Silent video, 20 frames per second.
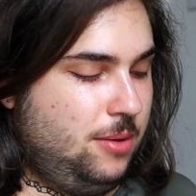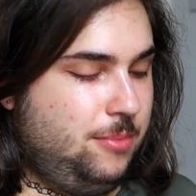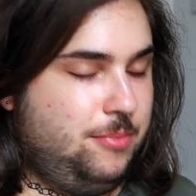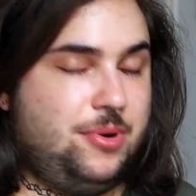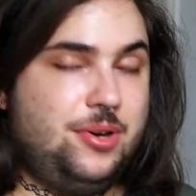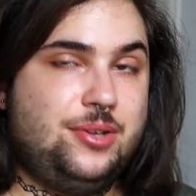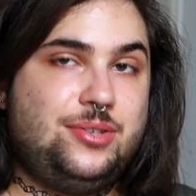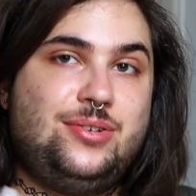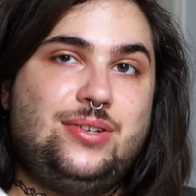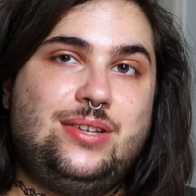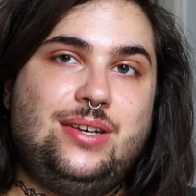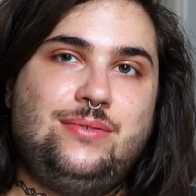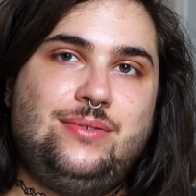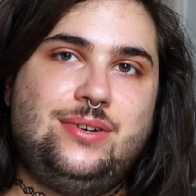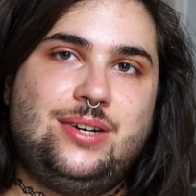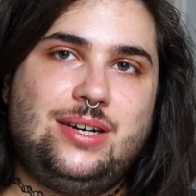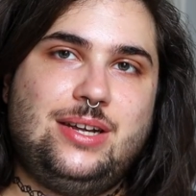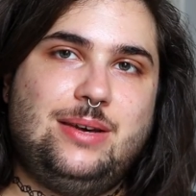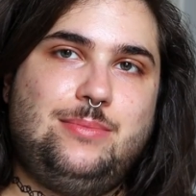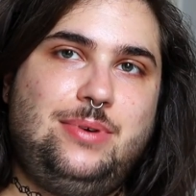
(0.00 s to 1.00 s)
But today
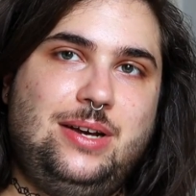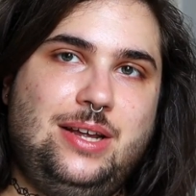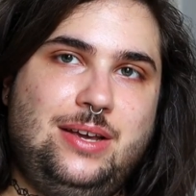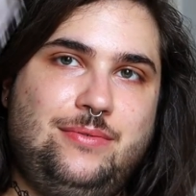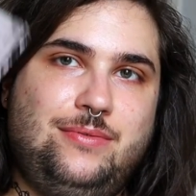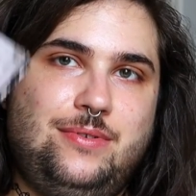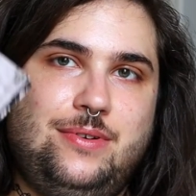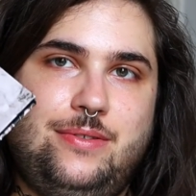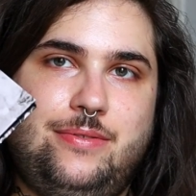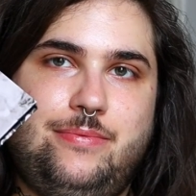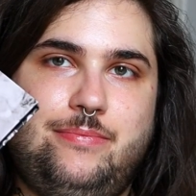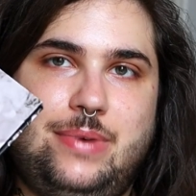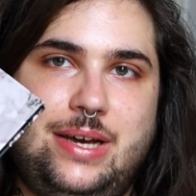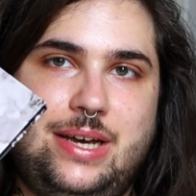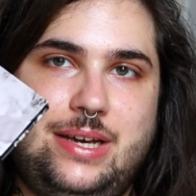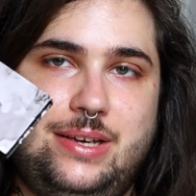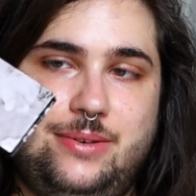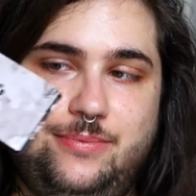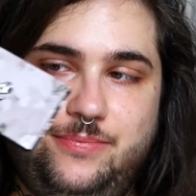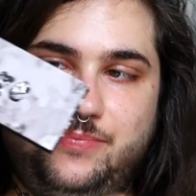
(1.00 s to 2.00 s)
we're gonna play with
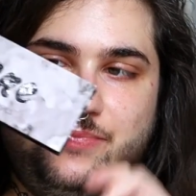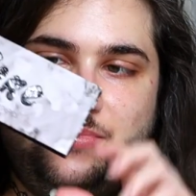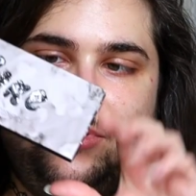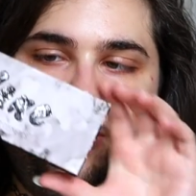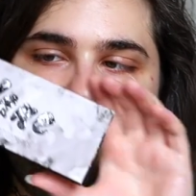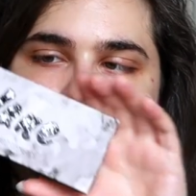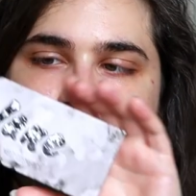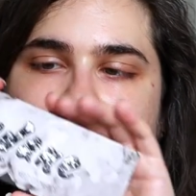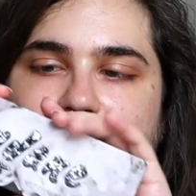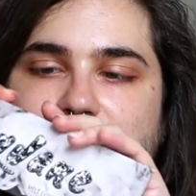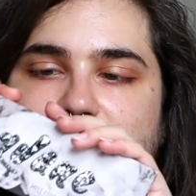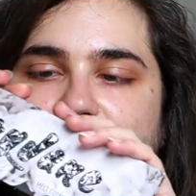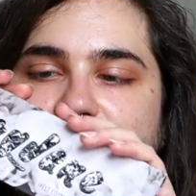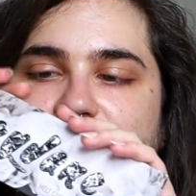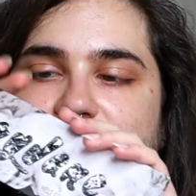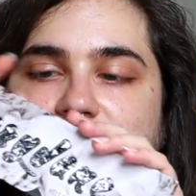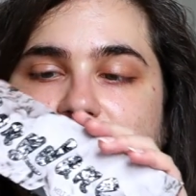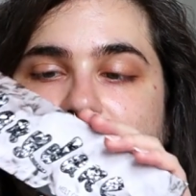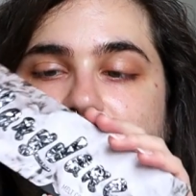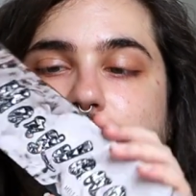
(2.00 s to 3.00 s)
my new Mary
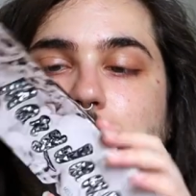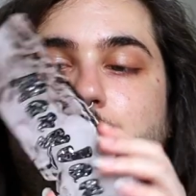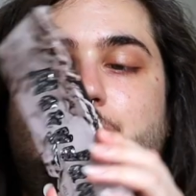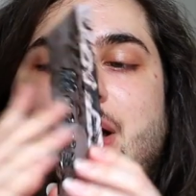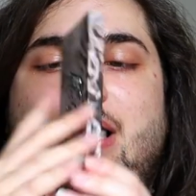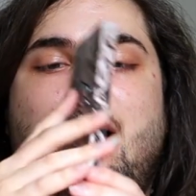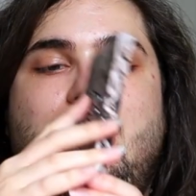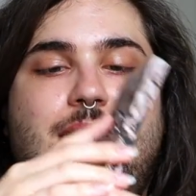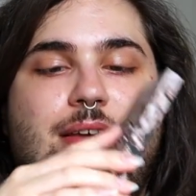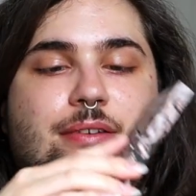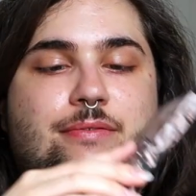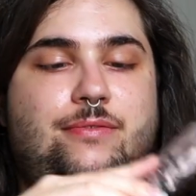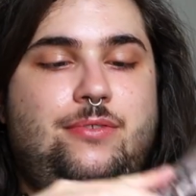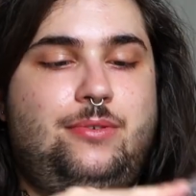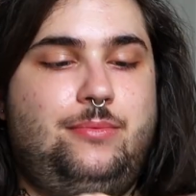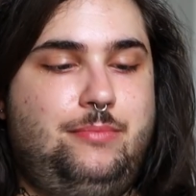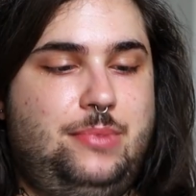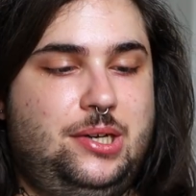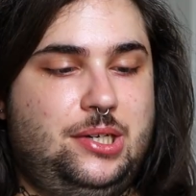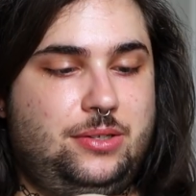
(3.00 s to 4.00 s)
Jane palette
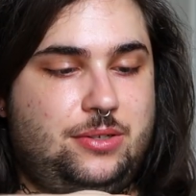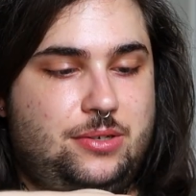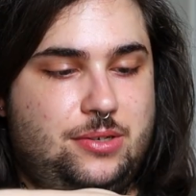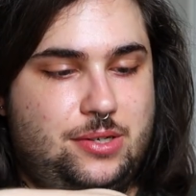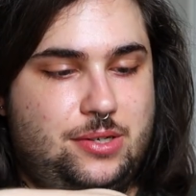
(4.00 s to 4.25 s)
from Milani